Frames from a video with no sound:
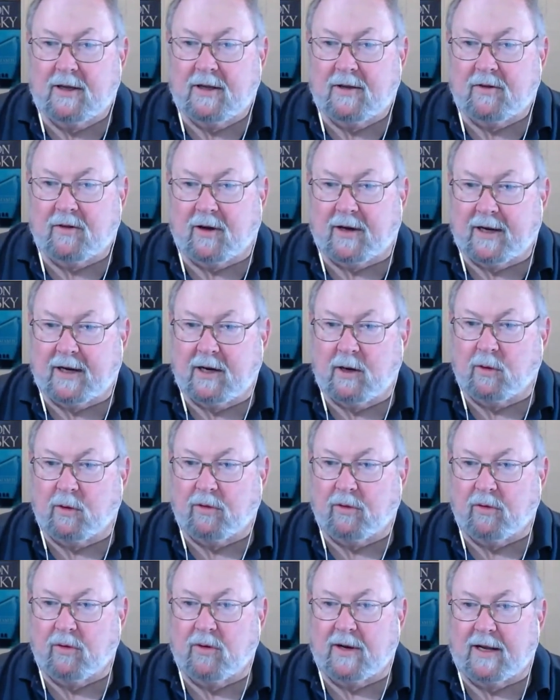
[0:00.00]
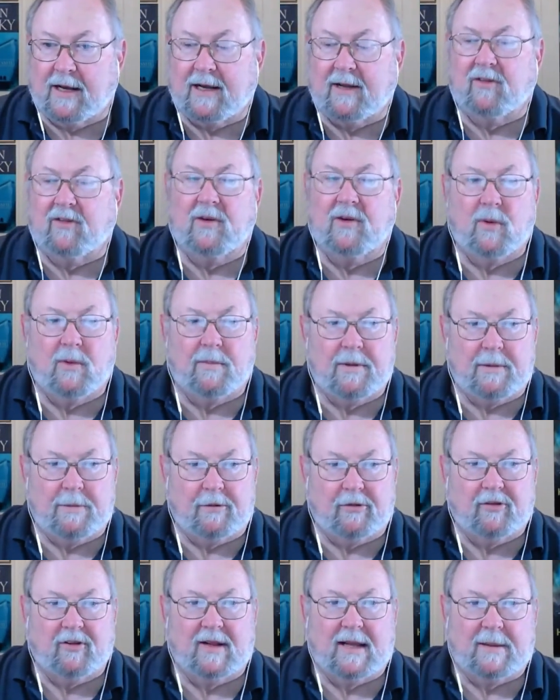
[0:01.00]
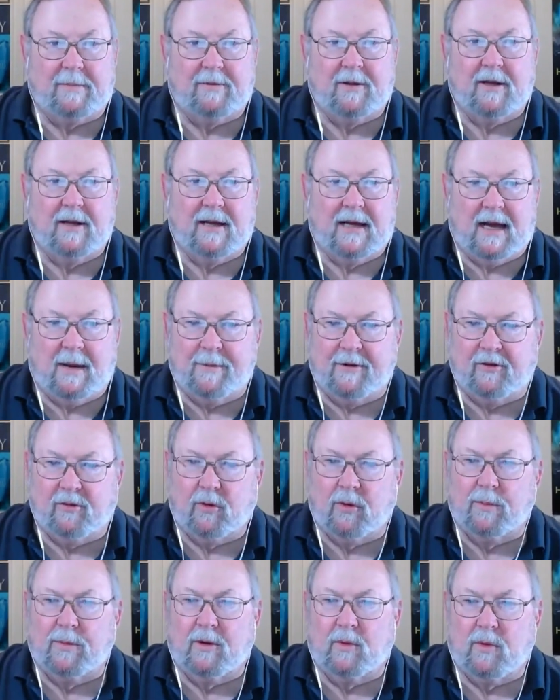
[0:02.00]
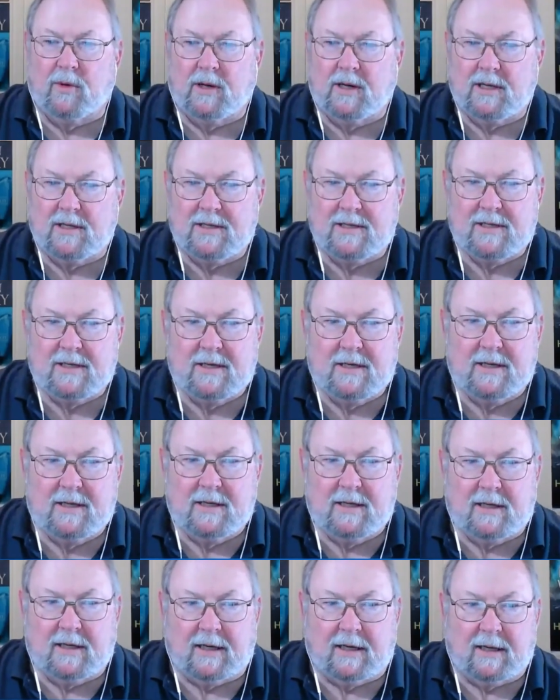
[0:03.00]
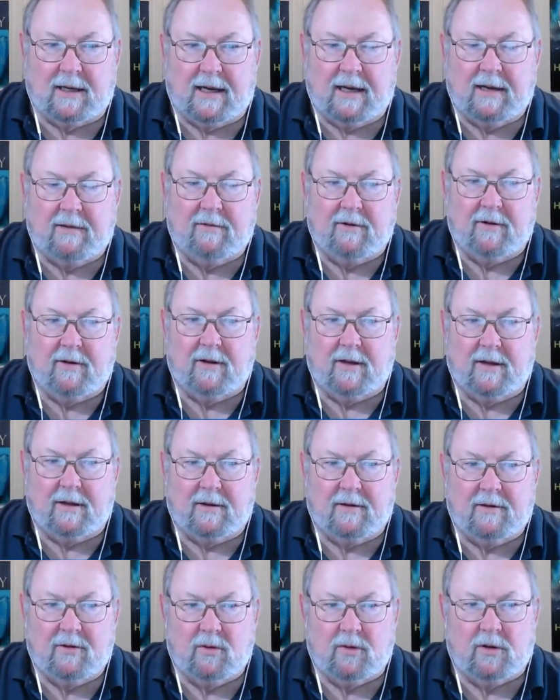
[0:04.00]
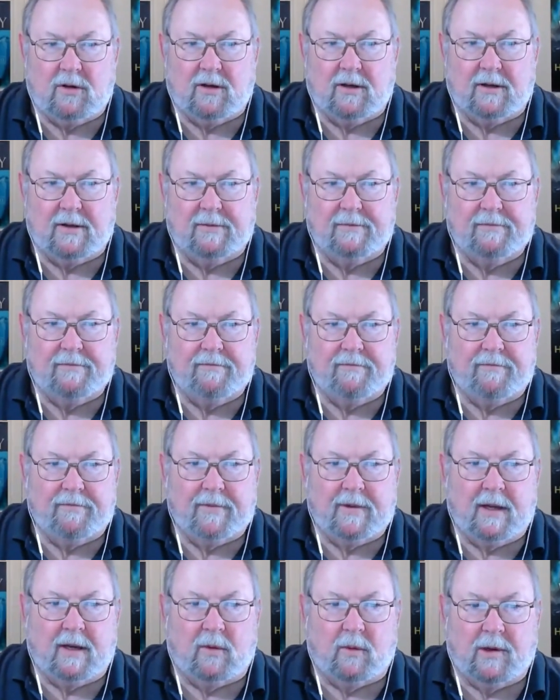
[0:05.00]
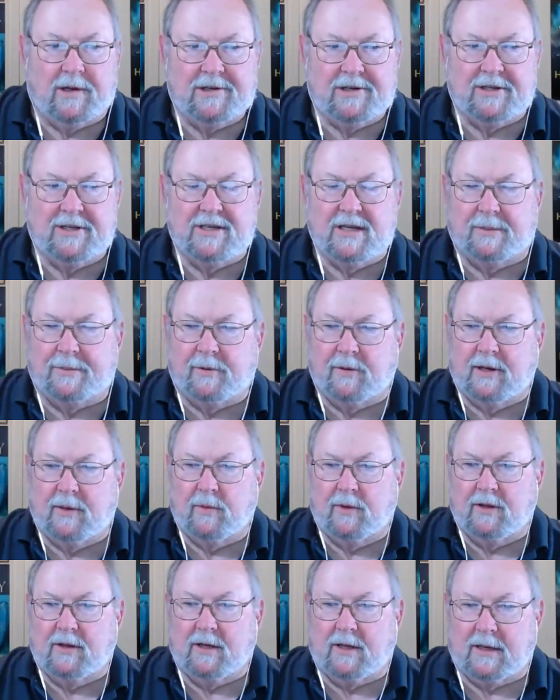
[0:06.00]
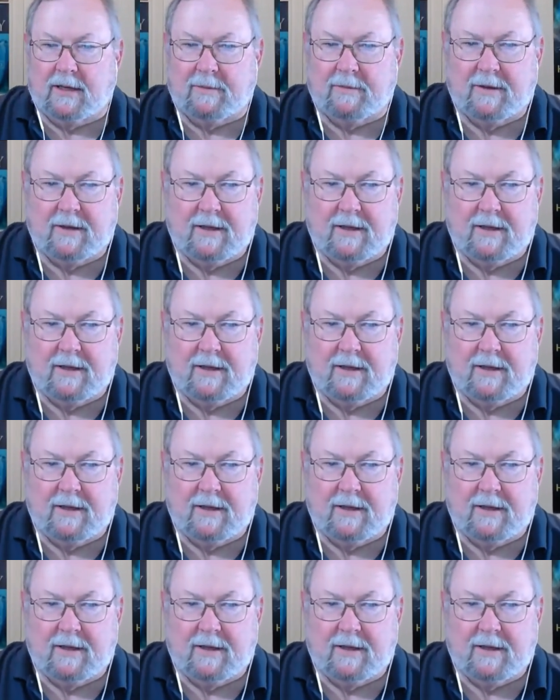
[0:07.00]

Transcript: So I could go through and I could see where people slept, how much room there was. Uh, I even uh, toured a, a Russian submarine one time.